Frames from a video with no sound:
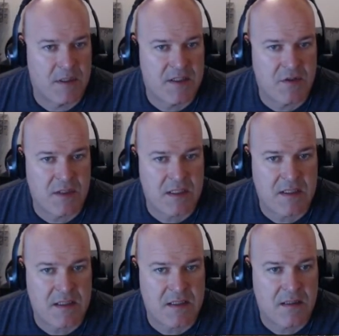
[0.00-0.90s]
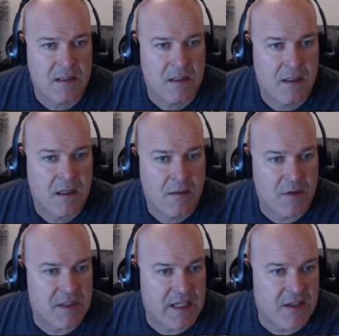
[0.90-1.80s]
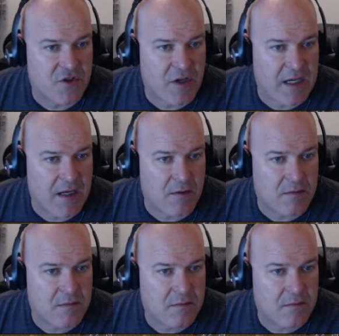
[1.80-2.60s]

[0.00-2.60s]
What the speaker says: let's do this. We're going to take the train out.